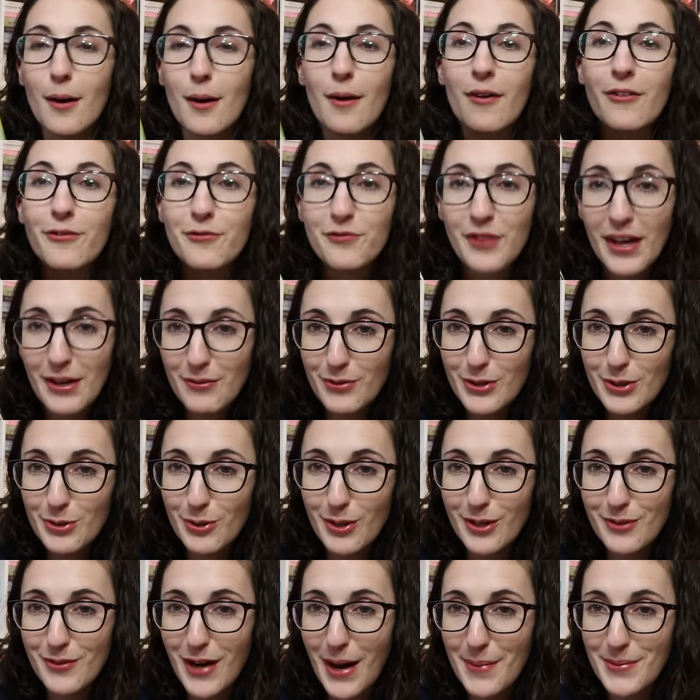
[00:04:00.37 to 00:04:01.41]
Favorite
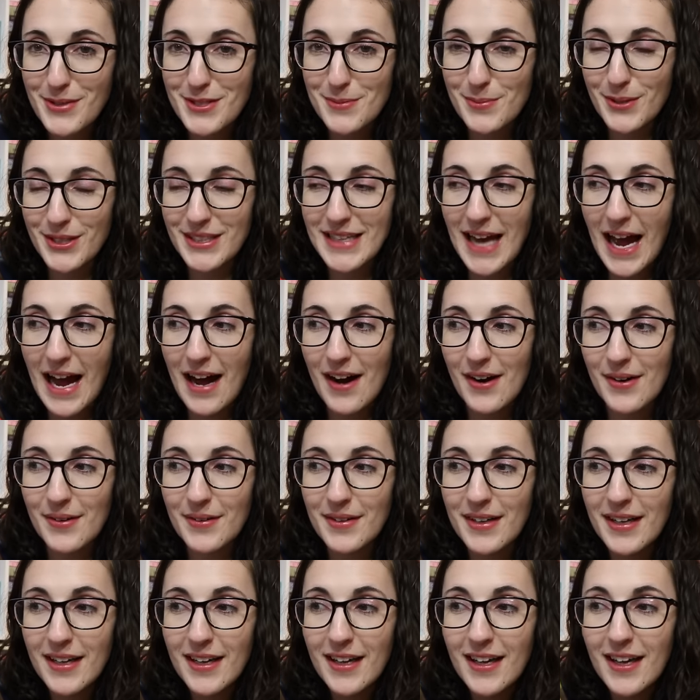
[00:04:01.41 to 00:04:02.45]
Nora Roberts book
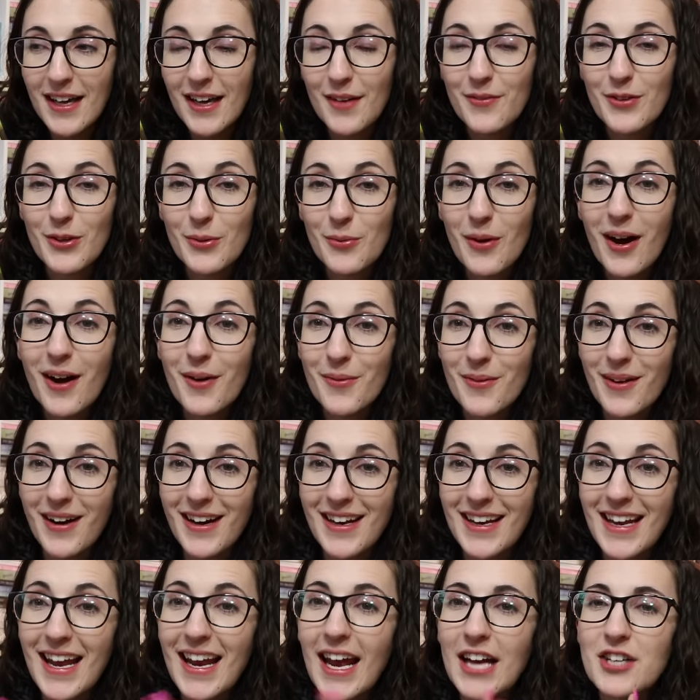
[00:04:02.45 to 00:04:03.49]
now, if you want
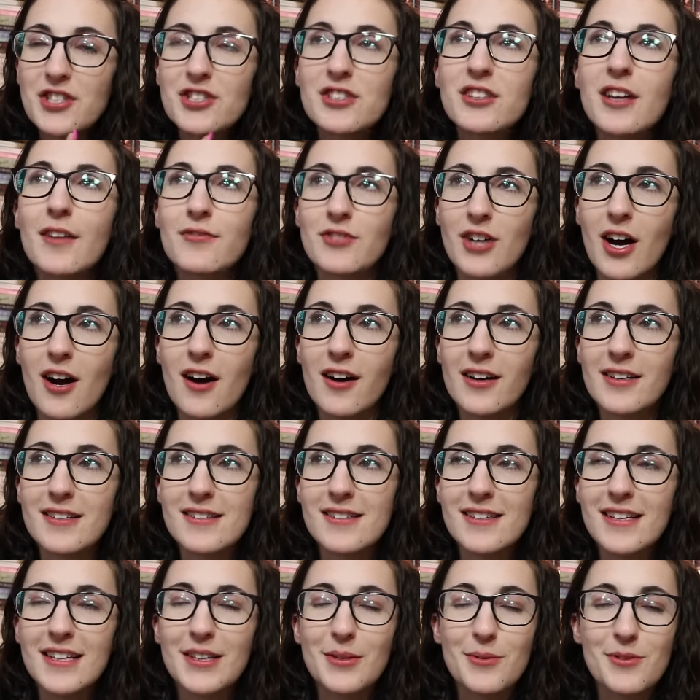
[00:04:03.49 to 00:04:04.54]
one. And I just love
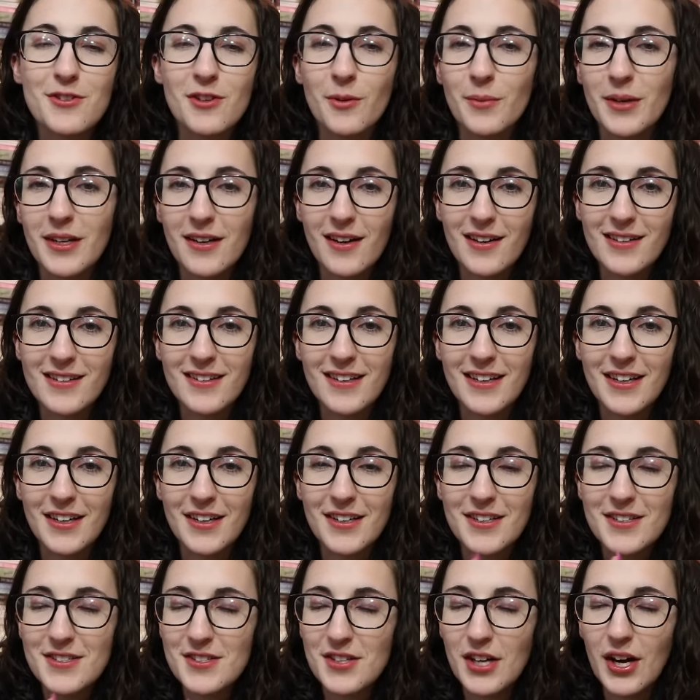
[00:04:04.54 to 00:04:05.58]
dogs, and there were so many dogs in
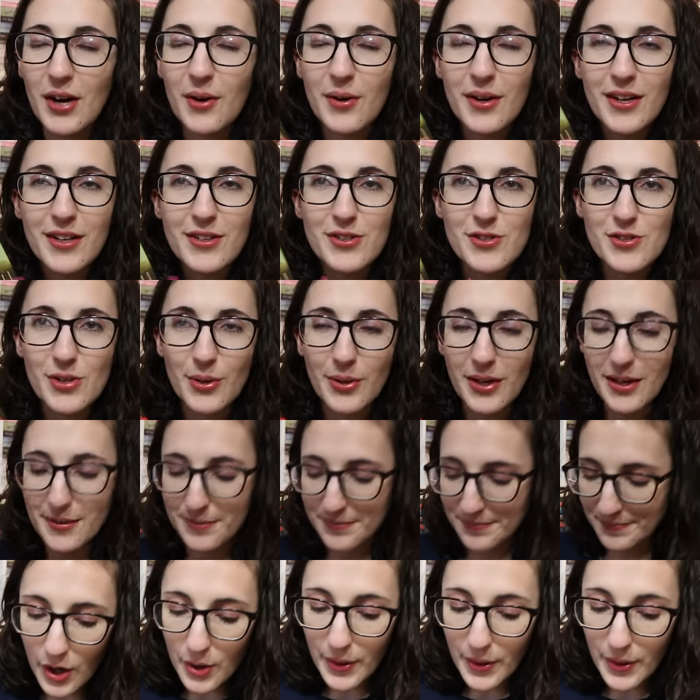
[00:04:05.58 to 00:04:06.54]
here. So good.